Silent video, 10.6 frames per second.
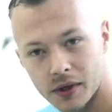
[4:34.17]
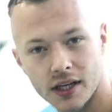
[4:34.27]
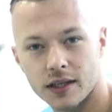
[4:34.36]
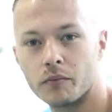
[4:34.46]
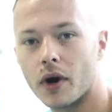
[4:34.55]

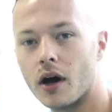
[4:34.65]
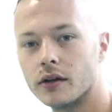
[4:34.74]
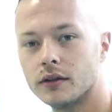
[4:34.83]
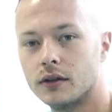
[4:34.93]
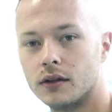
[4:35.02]
because I'm
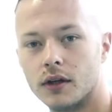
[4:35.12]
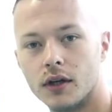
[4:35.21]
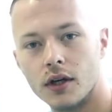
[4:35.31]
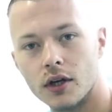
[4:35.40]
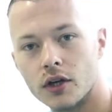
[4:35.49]
blonde.
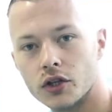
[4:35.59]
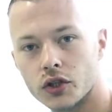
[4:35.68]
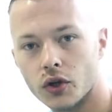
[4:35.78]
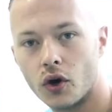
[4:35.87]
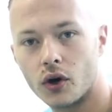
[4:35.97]

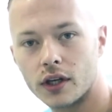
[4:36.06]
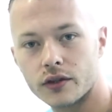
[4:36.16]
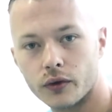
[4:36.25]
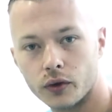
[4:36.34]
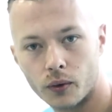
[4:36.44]
So I just
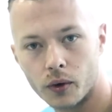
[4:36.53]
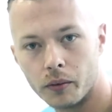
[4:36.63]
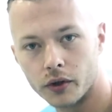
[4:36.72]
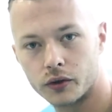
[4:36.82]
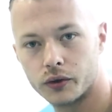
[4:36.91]
put the
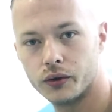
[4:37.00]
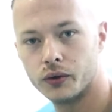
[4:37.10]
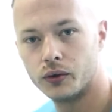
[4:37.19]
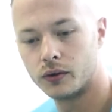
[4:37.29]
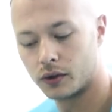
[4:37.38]
robot to
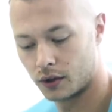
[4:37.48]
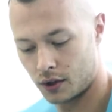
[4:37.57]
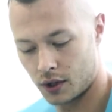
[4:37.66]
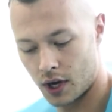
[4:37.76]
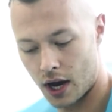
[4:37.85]

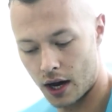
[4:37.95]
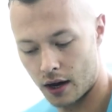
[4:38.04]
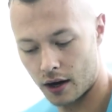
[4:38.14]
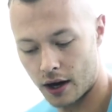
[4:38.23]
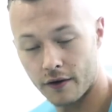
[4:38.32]

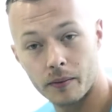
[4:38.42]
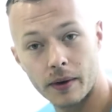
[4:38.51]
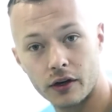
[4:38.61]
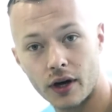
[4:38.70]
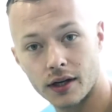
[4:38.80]
have a
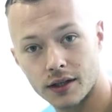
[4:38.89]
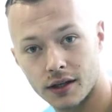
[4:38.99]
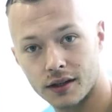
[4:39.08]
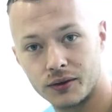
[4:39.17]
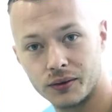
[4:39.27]
better idea
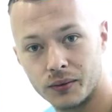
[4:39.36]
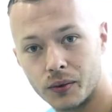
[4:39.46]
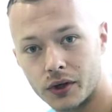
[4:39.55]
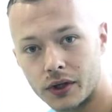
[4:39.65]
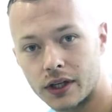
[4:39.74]
to
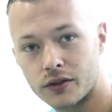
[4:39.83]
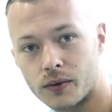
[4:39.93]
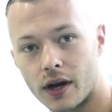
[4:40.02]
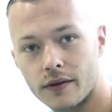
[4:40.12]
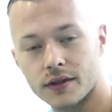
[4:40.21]
where to get the
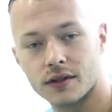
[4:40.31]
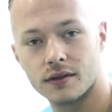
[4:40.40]
grafts.